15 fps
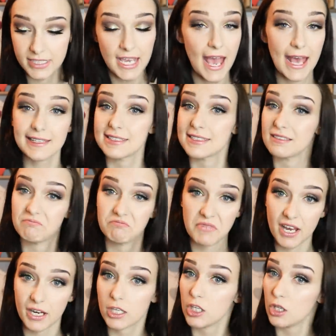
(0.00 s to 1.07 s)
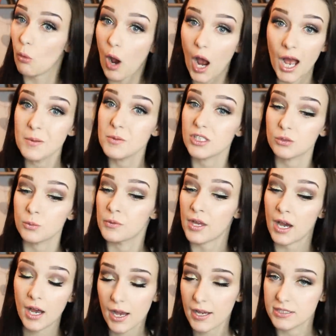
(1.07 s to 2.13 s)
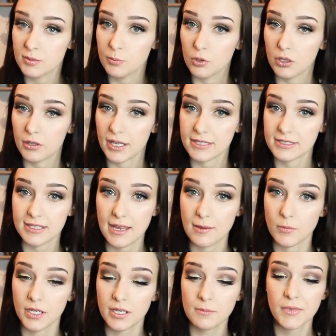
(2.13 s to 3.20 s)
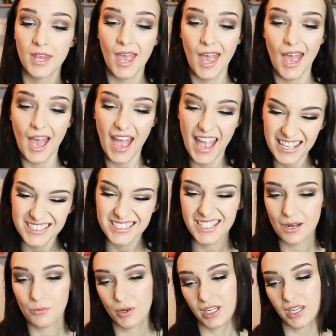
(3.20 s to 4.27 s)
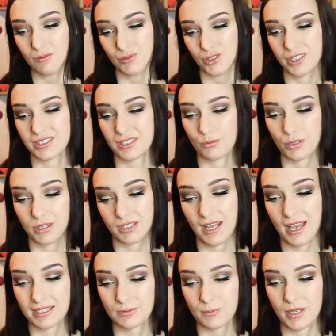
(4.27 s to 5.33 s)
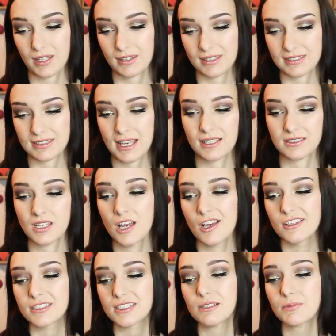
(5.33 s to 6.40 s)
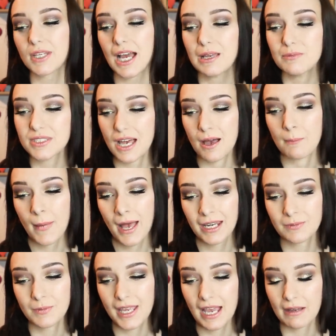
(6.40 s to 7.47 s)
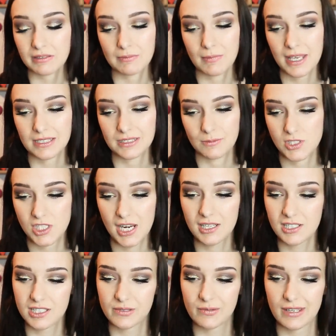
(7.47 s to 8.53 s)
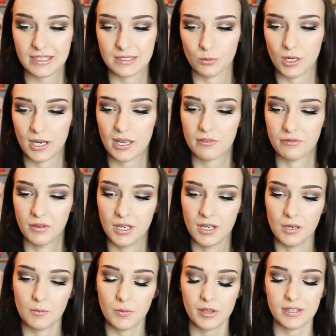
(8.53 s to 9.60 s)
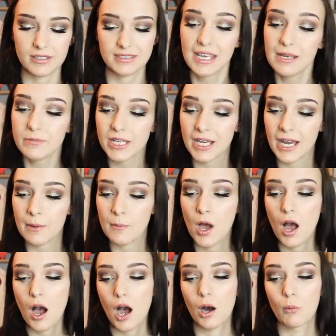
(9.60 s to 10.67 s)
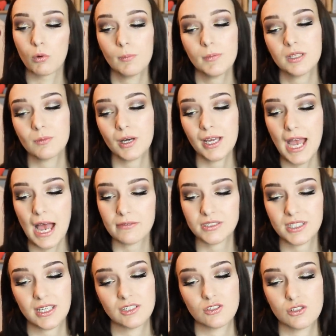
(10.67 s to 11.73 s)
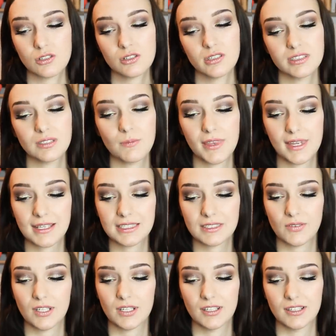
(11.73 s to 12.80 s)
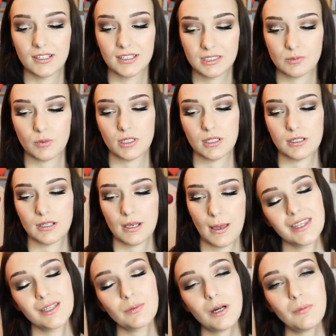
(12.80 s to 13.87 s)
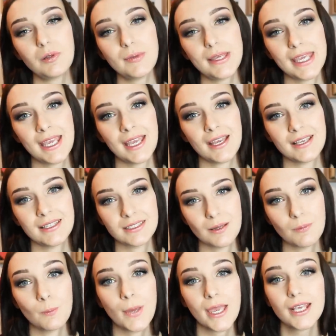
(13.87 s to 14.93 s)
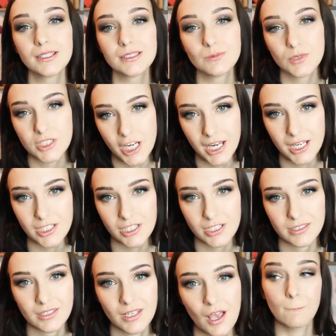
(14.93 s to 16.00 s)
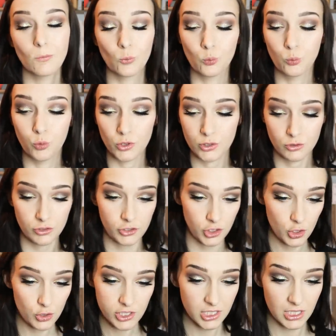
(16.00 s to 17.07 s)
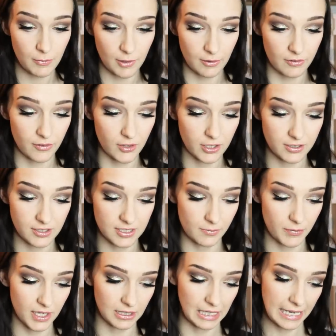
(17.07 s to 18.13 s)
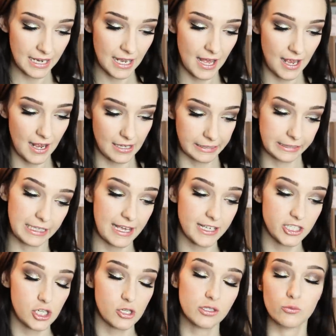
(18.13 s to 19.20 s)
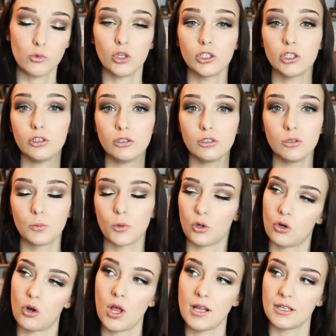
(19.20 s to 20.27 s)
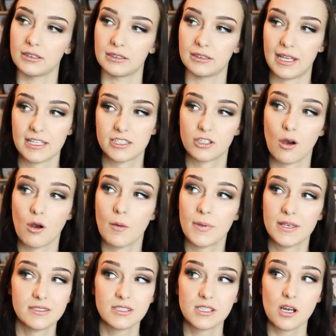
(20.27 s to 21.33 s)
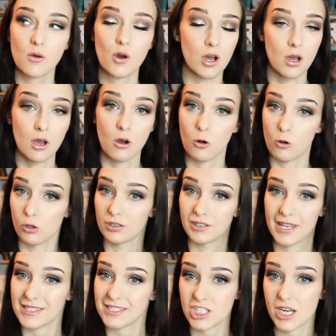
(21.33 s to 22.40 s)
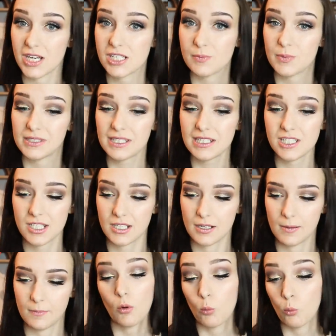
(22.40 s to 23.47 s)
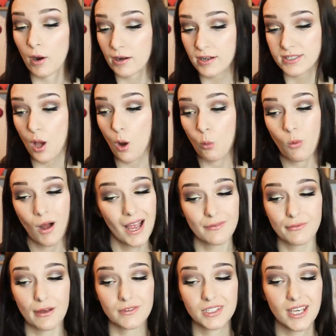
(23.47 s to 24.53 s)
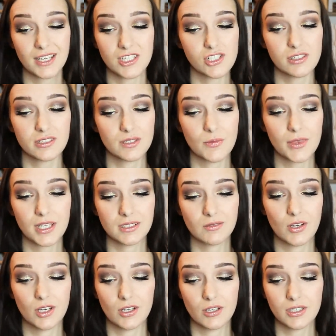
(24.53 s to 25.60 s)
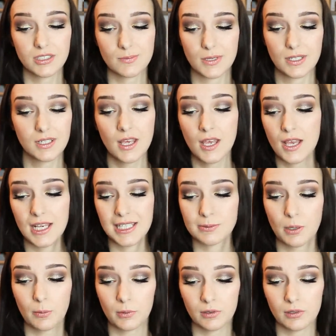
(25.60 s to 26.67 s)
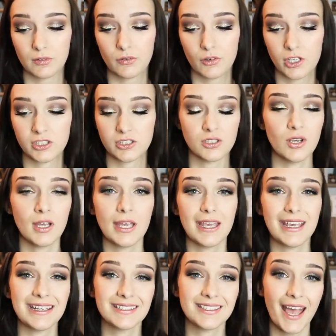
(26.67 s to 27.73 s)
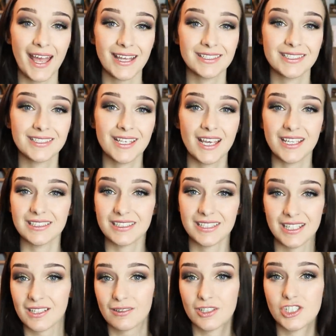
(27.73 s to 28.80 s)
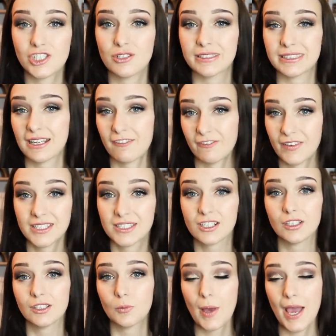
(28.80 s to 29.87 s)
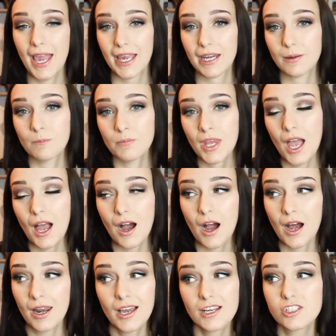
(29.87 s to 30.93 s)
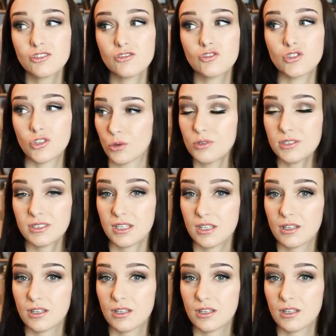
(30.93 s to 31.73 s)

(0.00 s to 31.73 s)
Yes, thank you, I'm good with that, I support that statement. Except when he ruins it with the next bit that says, sometimes a man may have to make some changes for his wife, but at the same time, a woman might have to endure some things for her husband. The problem here is that make some changes would usually be referring to something like, let's use more lube, or let's go a bit slower, or let's change position. Whereas a wife having to endure some things for her husband is probably referring to intense, tear-inducing physical pain. And I just don't see